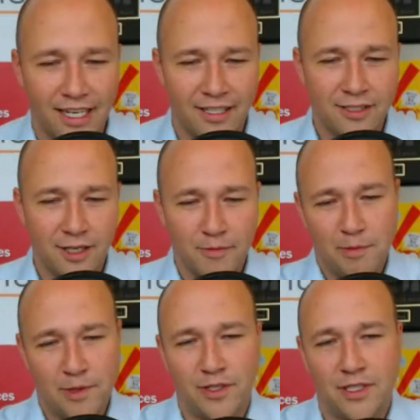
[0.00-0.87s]
Here's all my
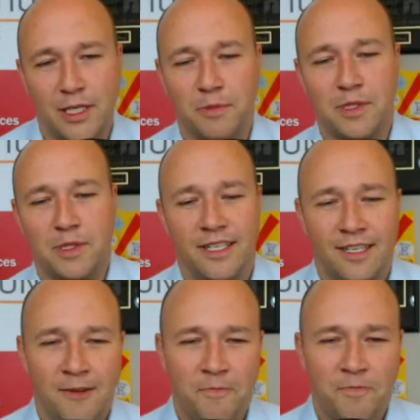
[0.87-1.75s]
poker
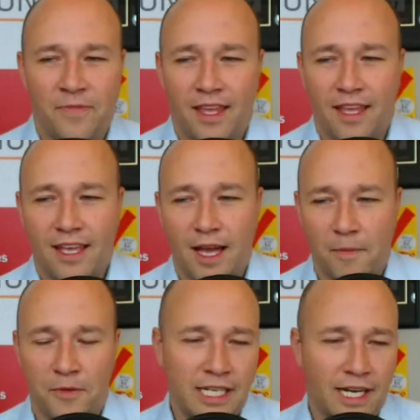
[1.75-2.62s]
chips.
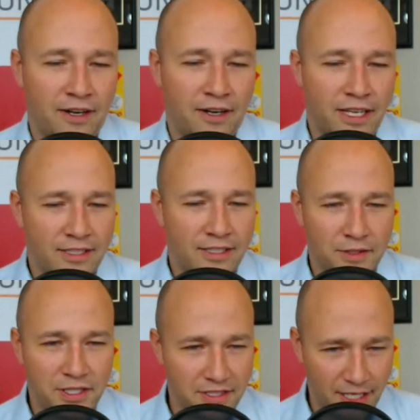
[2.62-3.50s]
I'm retiring in 2
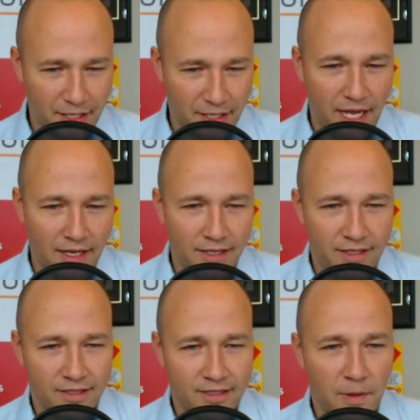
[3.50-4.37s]
years anyway,
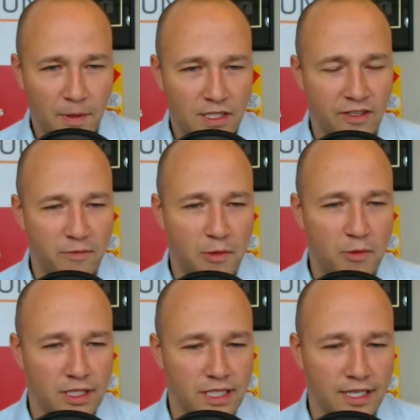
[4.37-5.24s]
especially if my
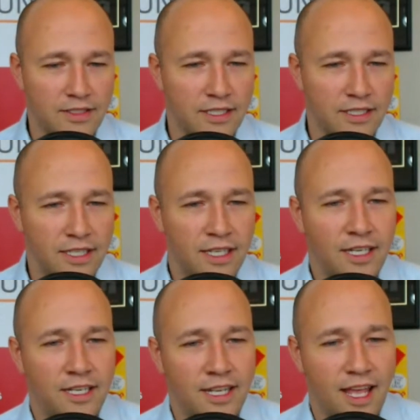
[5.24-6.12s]
book sells,
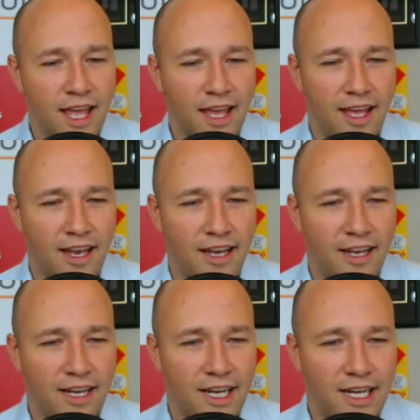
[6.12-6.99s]
and
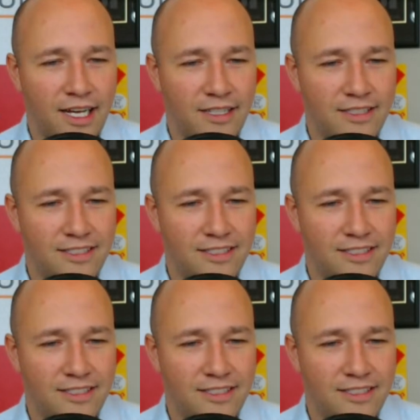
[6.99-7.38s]
I